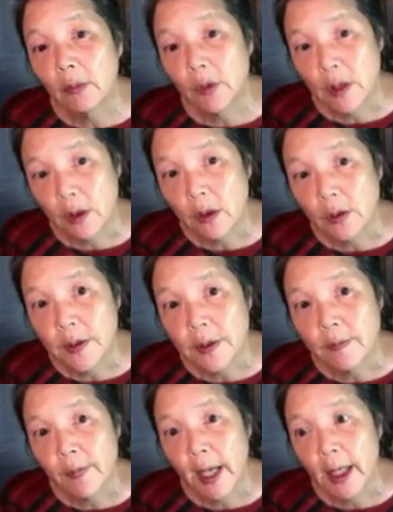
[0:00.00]

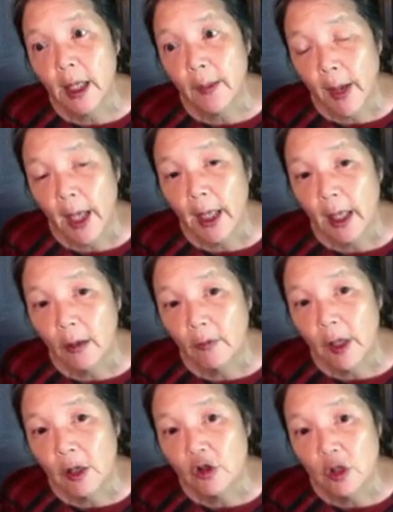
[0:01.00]
results, bad
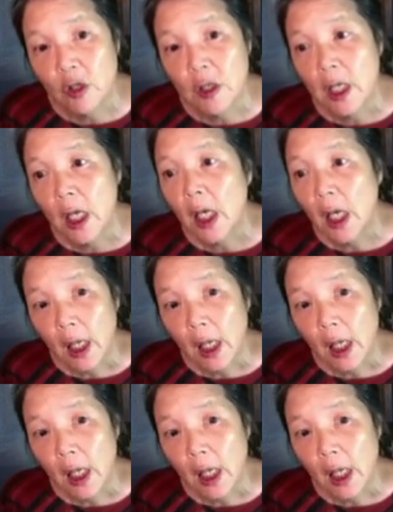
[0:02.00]
aggravations,